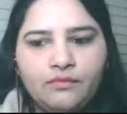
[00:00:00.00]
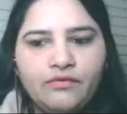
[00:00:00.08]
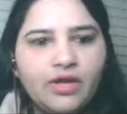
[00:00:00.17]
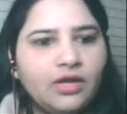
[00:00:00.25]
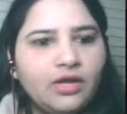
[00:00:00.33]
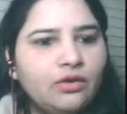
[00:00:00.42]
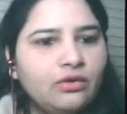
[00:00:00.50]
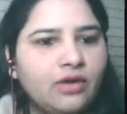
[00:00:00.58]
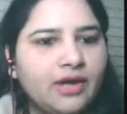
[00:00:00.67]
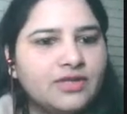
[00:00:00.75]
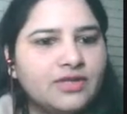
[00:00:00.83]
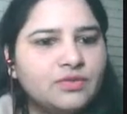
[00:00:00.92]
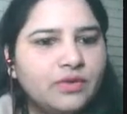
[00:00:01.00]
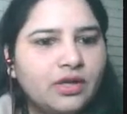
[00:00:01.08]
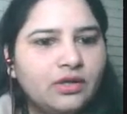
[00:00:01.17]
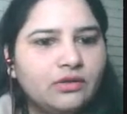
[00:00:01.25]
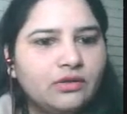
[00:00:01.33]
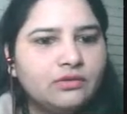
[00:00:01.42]
very good, guys,
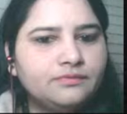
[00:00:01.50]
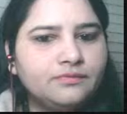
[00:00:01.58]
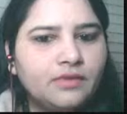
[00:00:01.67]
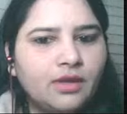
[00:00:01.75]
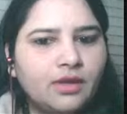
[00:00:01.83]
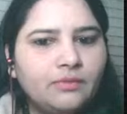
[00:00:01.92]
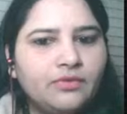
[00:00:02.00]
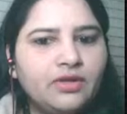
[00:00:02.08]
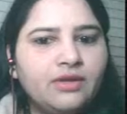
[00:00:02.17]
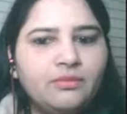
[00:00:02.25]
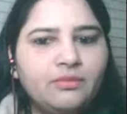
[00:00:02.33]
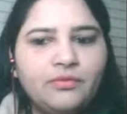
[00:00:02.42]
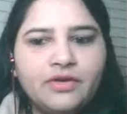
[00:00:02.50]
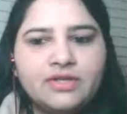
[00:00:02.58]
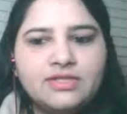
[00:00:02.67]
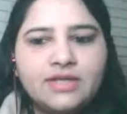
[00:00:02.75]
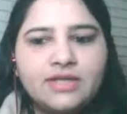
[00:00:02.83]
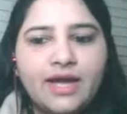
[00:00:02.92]
very good. I'm really
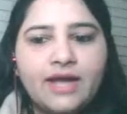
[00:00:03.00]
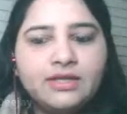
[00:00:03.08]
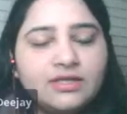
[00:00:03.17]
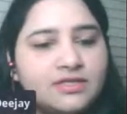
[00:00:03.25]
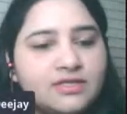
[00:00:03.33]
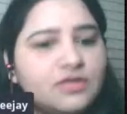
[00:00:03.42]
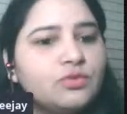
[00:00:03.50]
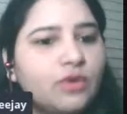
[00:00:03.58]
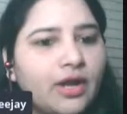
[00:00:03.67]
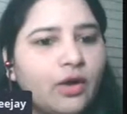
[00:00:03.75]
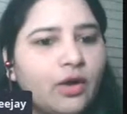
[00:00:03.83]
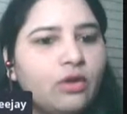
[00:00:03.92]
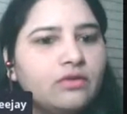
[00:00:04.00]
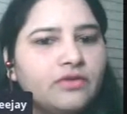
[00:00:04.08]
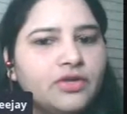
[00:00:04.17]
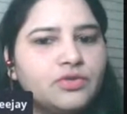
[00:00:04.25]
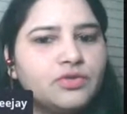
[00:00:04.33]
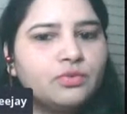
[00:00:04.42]
impressed, and this is what I
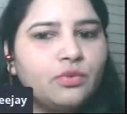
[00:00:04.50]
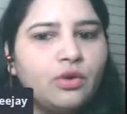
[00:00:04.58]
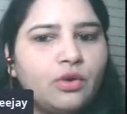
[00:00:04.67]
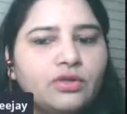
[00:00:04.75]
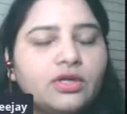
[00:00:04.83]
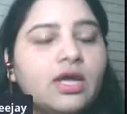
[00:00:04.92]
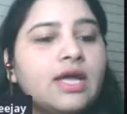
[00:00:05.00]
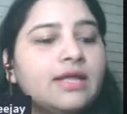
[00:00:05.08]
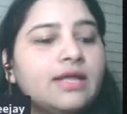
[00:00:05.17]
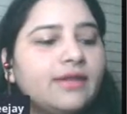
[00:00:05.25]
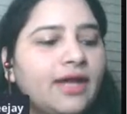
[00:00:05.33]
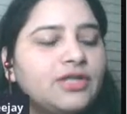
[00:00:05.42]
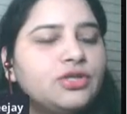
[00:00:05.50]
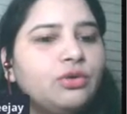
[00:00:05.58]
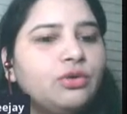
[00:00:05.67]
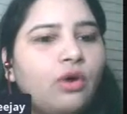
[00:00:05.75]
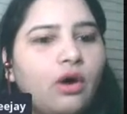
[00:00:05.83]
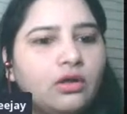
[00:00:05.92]
always want. that
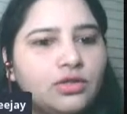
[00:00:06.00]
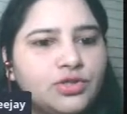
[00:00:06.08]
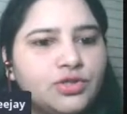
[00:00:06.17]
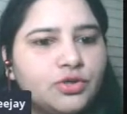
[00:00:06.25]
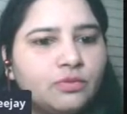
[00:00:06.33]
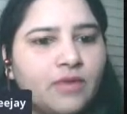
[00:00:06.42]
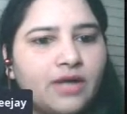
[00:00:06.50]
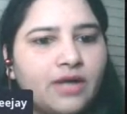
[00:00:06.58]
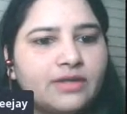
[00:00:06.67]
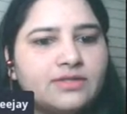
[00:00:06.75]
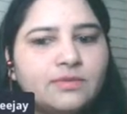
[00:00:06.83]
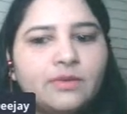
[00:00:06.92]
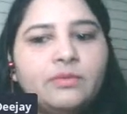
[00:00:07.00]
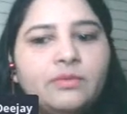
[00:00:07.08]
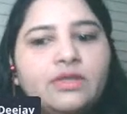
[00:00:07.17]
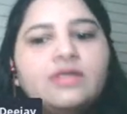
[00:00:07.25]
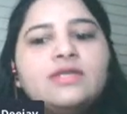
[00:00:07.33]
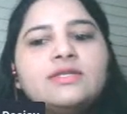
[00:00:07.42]
you all should participate
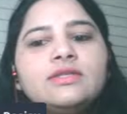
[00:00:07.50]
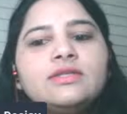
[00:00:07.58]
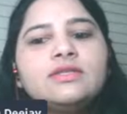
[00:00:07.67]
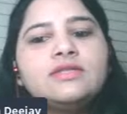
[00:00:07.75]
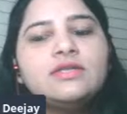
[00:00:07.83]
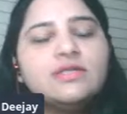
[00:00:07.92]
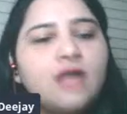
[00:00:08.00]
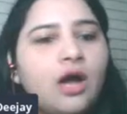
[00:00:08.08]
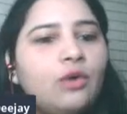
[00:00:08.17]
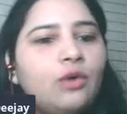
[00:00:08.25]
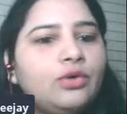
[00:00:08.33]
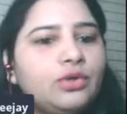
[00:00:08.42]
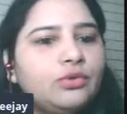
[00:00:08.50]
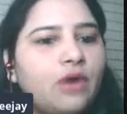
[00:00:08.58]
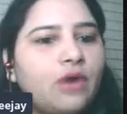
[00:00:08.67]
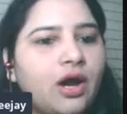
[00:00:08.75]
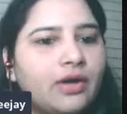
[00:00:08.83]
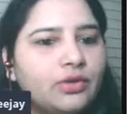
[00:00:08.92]
because this is how
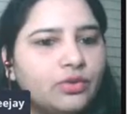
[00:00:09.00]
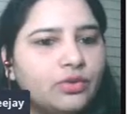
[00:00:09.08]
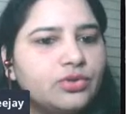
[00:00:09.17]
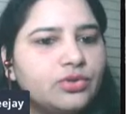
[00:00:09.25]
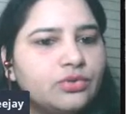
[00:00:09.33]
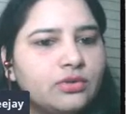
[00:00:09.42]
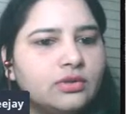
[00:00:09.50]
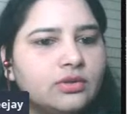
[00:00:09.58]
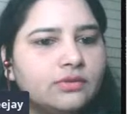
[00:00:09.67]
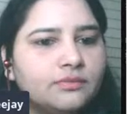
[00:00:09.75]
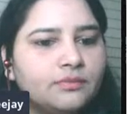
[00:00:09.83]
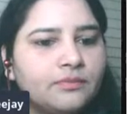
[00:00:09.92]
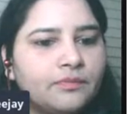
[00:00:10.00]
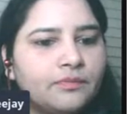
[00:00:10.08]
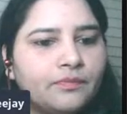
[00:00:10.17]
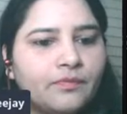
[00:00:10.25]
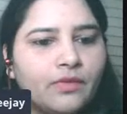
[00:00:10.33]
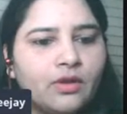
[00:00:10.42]
you are going to learn.
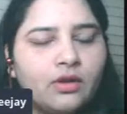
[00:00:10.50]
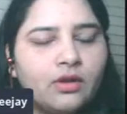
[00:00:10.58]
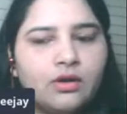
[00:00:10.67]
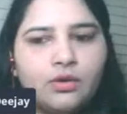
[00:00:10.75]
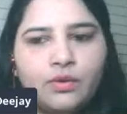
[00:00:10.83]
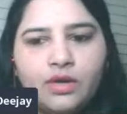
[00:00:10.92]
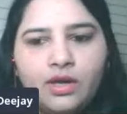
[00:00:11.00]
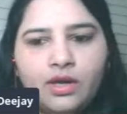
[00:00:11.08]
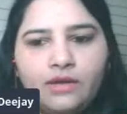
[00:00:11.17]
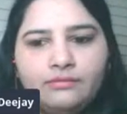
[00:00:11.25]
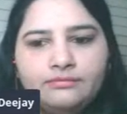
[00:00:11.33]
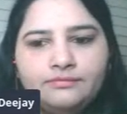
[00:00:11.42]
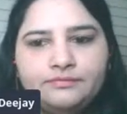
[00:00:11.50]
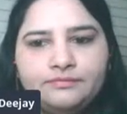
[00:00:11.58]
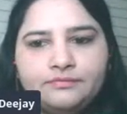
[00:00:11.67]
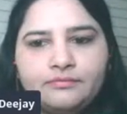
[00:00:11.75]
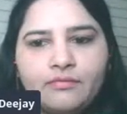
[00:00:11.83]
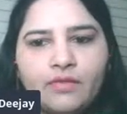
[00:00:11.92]
Okay.
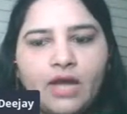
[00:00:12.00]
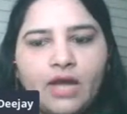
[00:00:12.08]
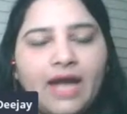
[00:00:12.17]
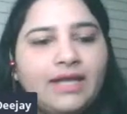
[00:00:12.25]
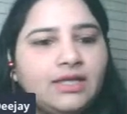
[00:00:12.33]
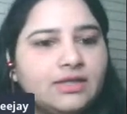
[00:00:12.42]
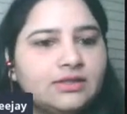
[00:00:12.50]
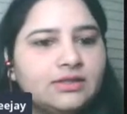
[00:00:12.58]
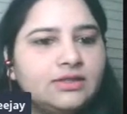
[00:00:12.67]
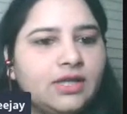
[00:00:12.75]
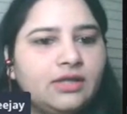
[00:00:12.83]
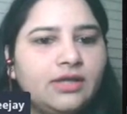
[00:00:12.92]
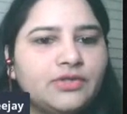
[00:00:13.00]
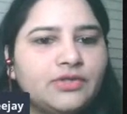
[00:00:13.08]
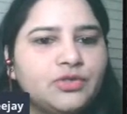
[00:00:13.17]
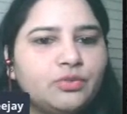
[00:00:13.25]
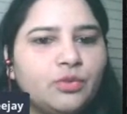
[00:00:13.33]
Any other thing that you